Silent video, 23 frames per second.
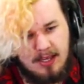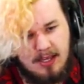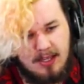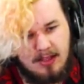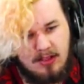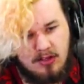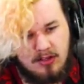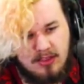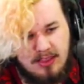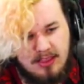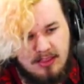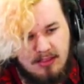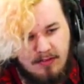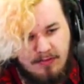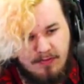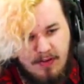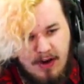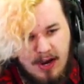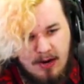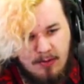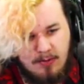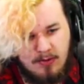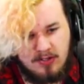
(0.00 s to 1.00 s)
look the
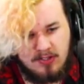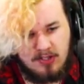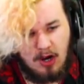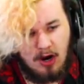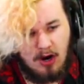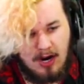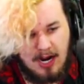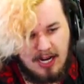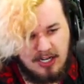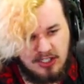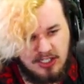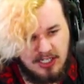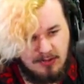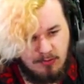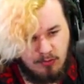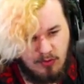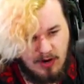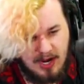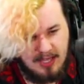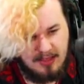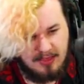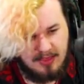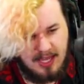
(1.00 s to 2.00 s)
fireworks are actually
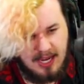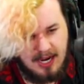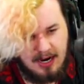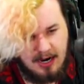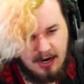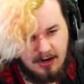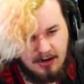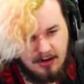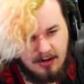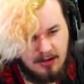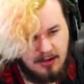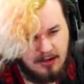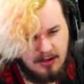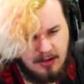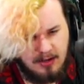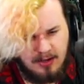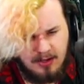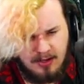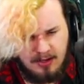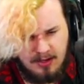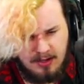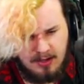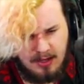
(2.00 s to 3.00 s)
right there
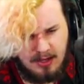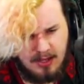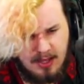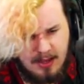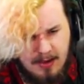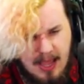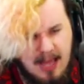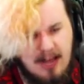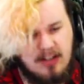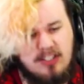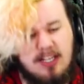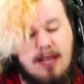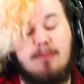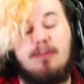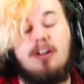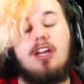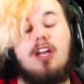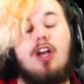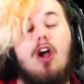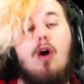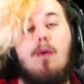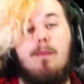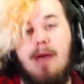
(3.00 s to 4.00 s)
huh anyways i'm gonna
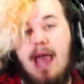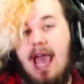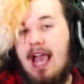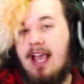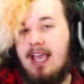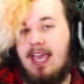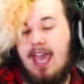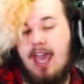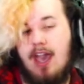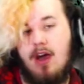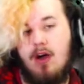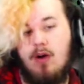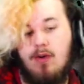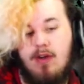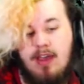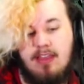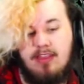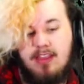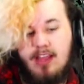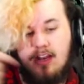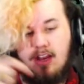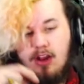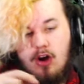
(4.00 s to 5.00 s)
go back out
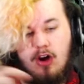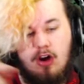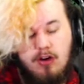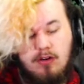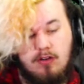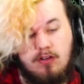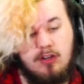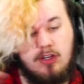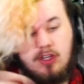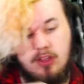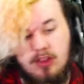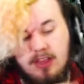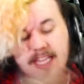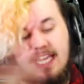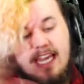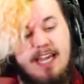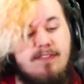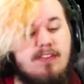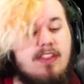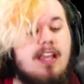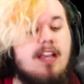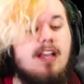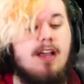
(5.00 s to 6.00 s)
and then or
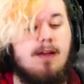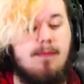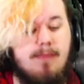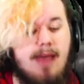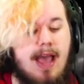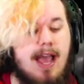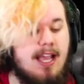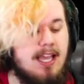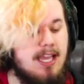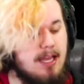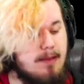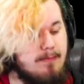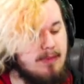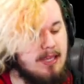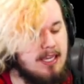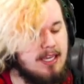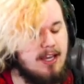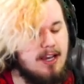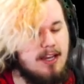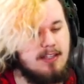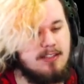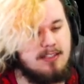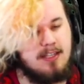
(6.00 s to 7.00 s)
leave and then come back in
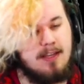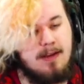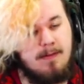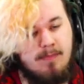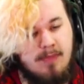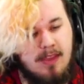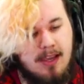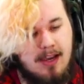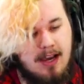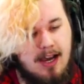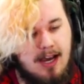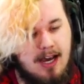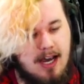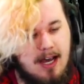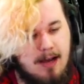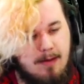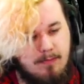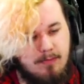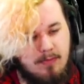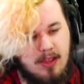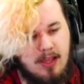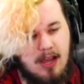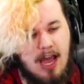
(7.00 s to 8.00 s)
because
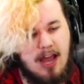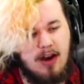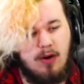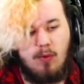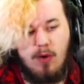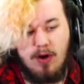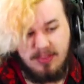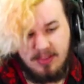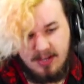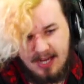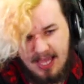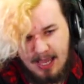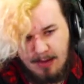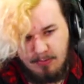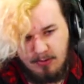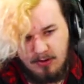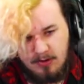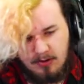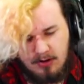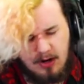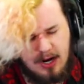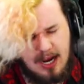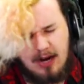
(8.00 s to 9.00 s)
um i don't want the
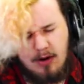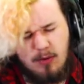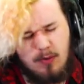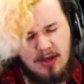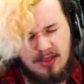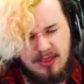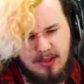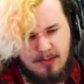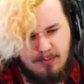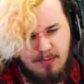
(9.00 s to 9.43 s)
neighbor or i don't want the